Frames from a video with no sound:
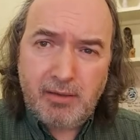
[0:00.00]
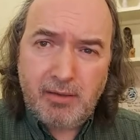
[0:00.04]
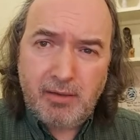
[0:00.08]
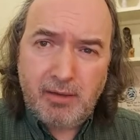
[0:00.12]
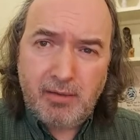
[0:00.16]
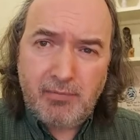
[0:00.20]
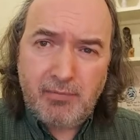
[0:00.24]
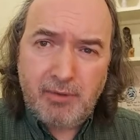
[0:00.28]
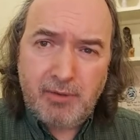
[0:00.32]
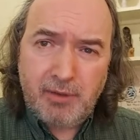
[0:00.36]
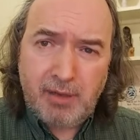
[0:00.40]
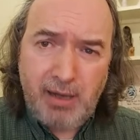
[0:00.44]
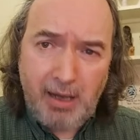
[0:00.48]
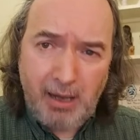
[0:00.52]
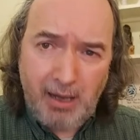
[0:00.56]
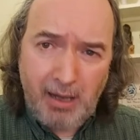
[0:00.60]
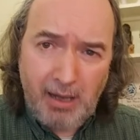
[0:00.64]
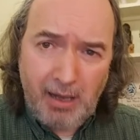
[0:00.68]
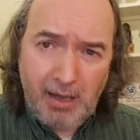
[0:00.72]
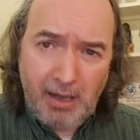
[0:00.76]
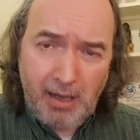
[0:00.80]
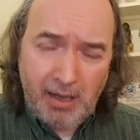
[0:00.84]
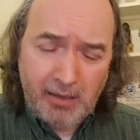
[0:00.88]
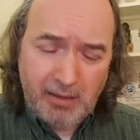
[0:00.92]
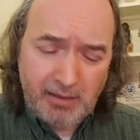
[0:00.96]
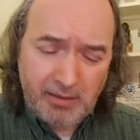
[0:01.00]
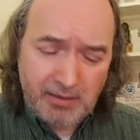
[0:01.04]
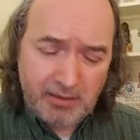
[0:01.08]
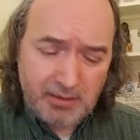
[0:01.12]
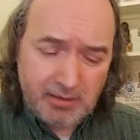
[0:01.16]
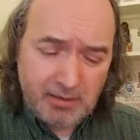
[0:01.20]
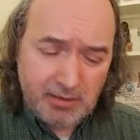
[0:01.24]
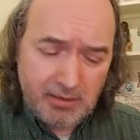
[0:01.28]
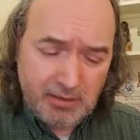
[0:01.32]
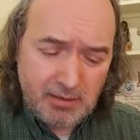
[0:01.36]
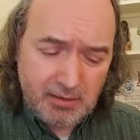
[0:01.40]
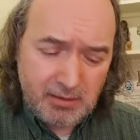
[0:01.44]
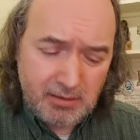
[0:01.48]
of your heart
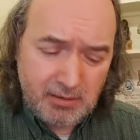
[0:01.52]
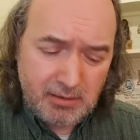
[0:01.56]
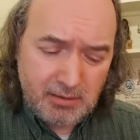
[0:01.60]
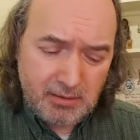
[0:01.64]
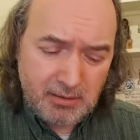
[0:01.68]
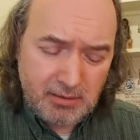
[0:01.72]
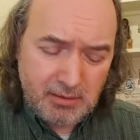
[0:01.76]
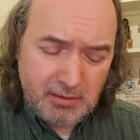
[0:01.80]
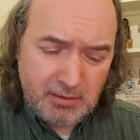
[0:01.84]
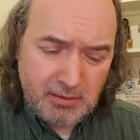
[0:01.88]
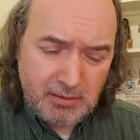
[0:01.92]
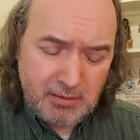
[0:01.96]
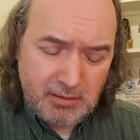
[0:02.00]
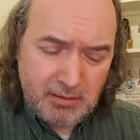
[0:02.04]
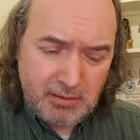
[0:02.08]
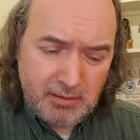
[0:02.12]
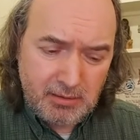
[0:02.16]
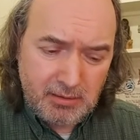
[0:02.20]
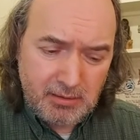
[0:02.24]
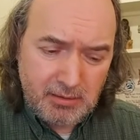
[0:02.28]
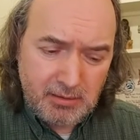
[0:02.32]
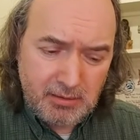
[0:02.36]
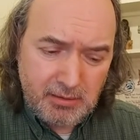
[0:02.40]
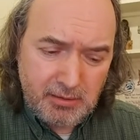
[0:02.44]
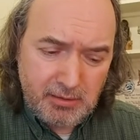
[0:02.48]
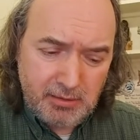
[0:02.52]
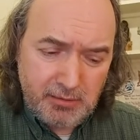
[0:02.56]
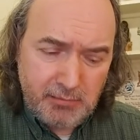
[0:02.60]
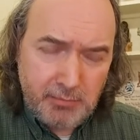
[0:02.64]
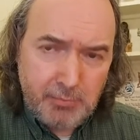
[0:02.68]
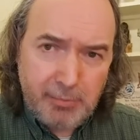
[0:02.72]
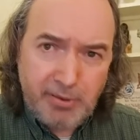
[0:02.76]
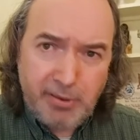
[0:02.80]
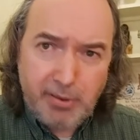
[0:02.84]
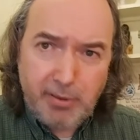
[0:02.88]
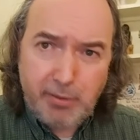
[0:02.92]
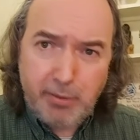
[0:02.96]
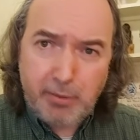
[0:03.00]

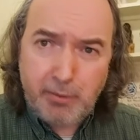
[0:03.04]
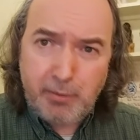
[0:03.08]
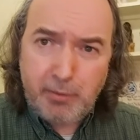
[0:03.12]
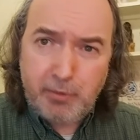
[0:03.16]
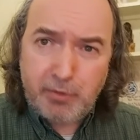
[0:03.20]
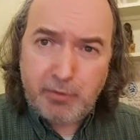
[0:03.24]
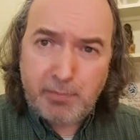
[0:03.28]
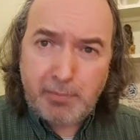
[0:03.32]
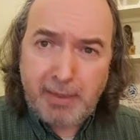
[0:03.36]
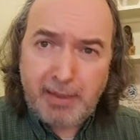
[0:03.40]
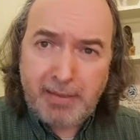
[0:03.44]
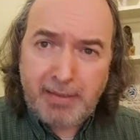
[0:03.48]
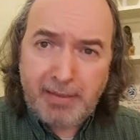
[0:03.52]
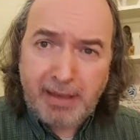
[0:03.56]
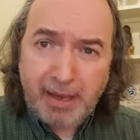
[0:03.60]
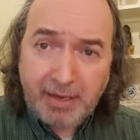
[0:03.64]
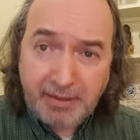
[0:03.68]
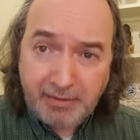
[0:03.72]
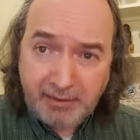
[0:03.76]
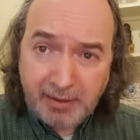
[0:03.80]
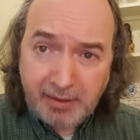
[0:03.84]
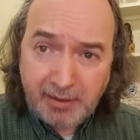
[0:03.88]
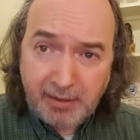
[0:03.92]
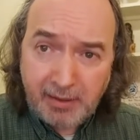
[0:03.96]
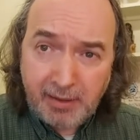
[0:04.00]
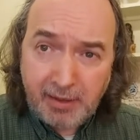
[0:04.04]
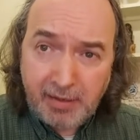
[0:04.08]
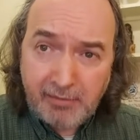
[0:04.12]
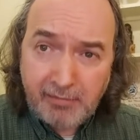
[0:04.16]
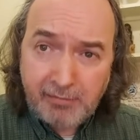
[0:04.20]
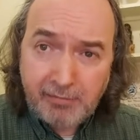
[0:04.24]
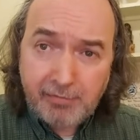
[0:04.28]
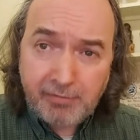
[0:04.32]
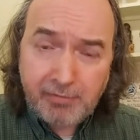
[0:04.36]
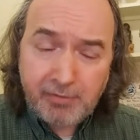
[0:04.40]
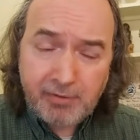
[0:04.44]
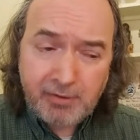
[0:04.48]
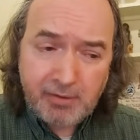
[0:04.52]
imbues my nighted
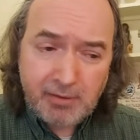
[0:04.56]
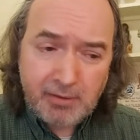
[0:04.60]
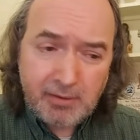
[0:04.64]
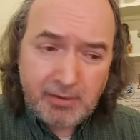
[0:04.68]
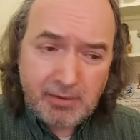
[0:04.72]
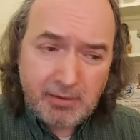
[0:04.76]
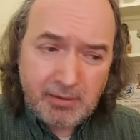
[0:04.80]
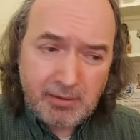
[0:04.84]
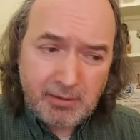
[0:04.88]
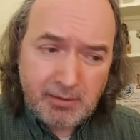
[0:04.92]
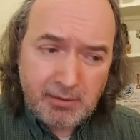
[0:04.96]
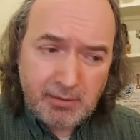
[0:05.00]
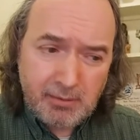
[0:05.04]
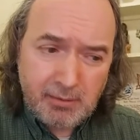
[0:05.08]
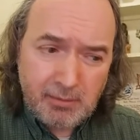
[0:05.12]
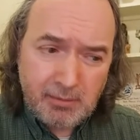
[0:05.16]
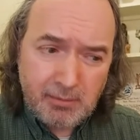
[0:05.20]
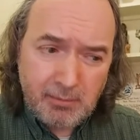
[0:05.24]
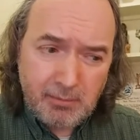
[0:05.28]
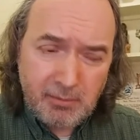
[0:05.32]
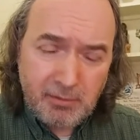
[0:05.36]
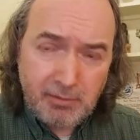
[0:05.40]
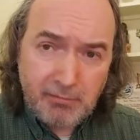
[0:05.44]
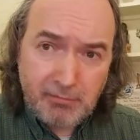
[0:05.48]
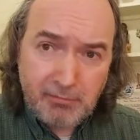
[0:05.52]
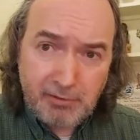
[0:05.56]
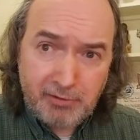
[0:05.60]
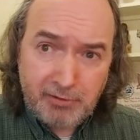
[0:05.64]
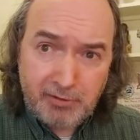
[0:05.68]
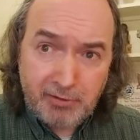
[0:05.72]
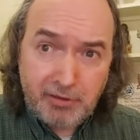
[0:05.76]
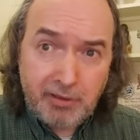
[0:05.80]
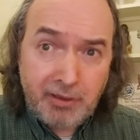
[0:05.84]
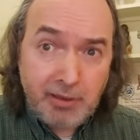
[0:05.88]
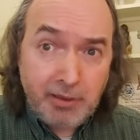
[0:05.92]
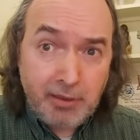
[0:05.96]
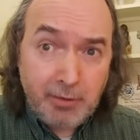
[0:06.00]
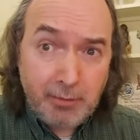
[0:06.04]
life with richer
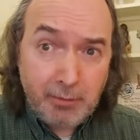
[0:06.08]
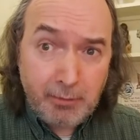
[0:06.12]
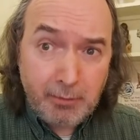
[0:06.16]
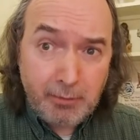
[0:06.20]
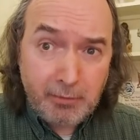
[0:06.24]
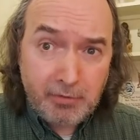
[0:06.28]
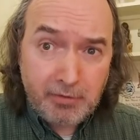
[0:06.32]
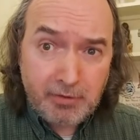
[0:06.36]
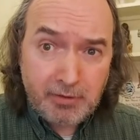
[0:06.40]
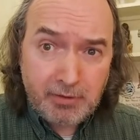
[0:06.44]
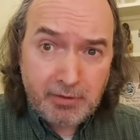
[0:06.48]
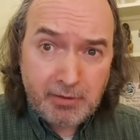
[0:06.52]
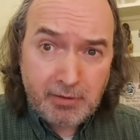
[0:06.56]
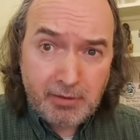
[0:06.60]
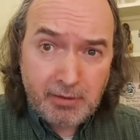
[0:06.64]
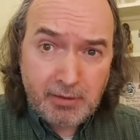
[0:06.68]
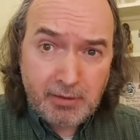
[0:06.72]
hues,